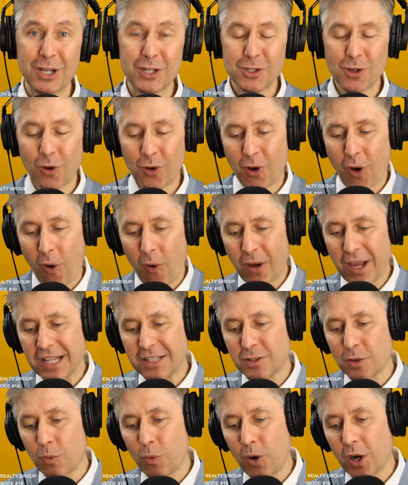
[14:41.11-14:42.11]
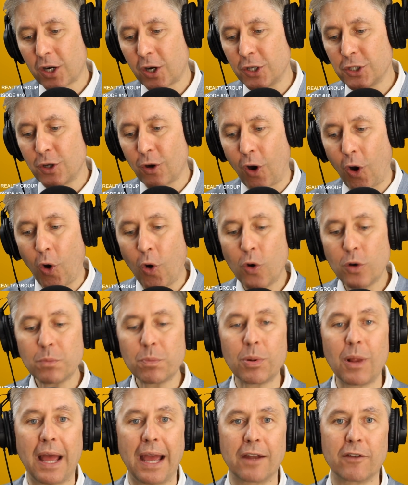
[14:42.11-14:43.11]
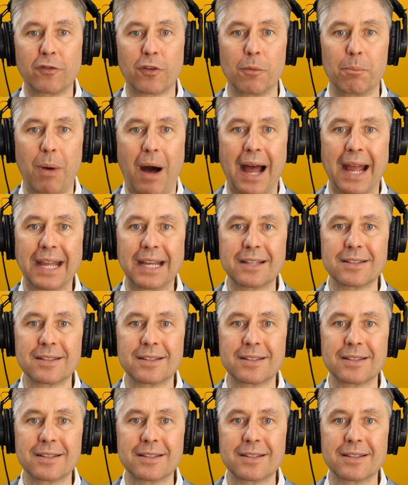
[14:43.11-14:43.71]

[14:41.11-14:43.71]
so go get to work on your own plan for buying